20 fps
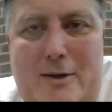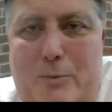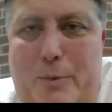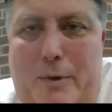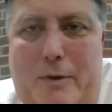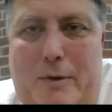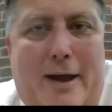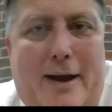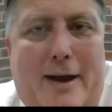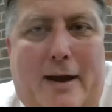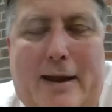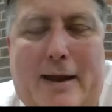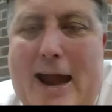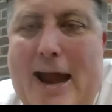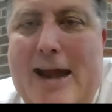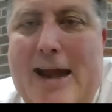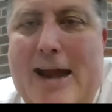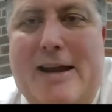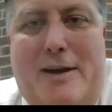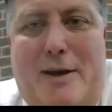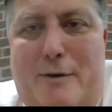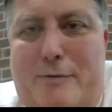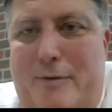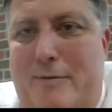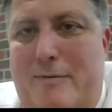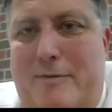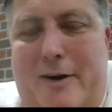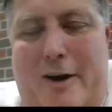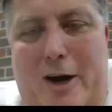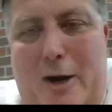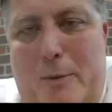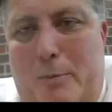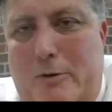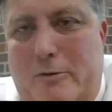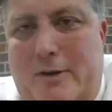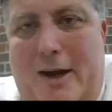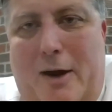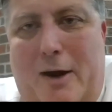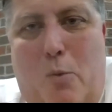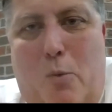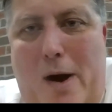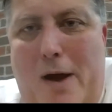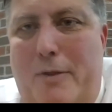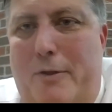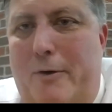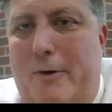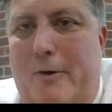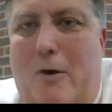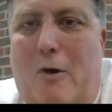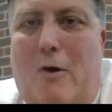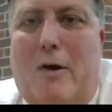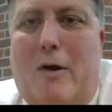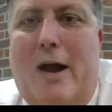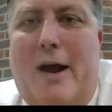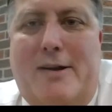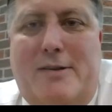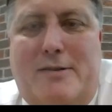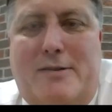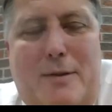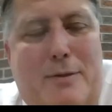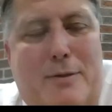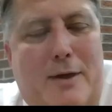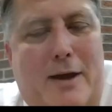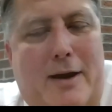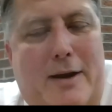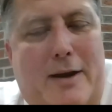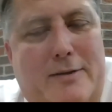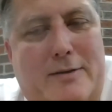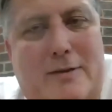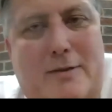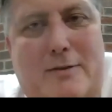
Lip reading: with like 80 different variables, like weather and all kinds of things.